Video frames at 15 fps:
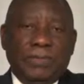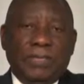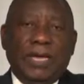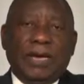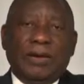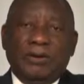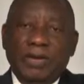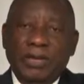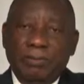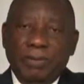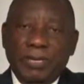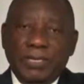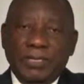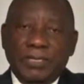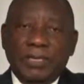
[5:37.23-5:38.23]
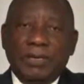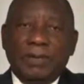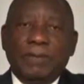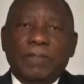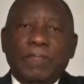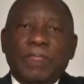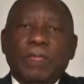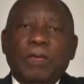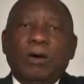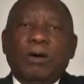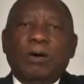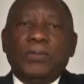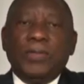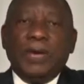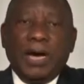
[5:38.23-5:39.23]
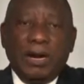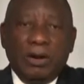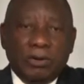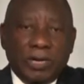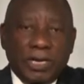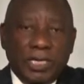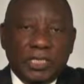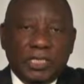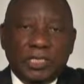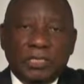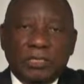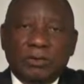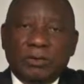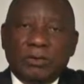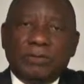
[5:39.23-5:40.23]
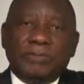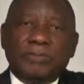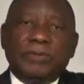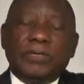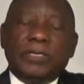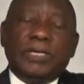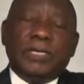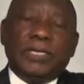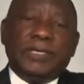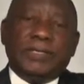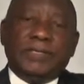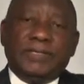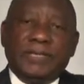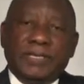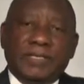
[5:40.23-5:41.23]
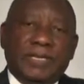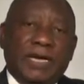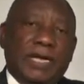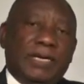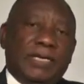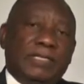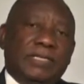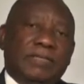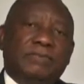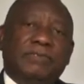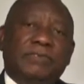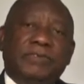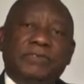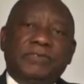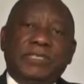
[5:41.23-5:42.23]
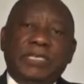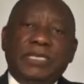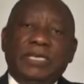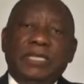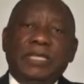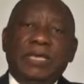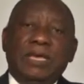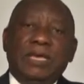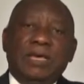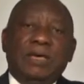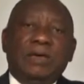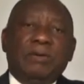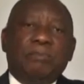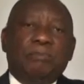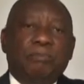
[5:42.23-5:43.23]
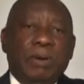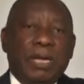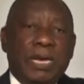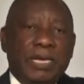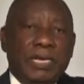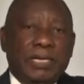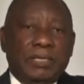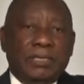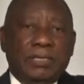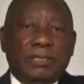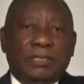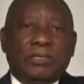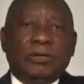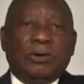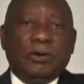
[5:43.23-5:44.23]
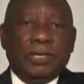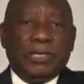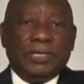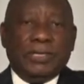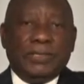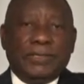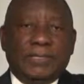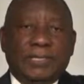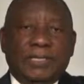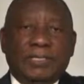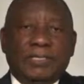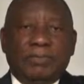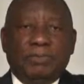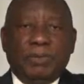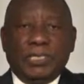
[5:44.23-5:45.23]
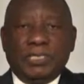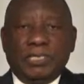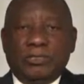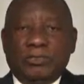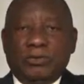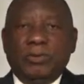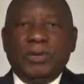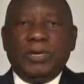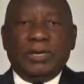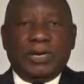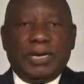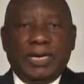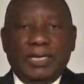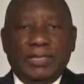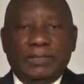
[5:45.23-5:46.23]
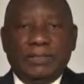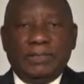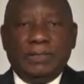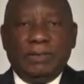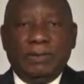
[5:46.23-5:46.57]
The agreement on the allocation of $650 billion in special drawing rights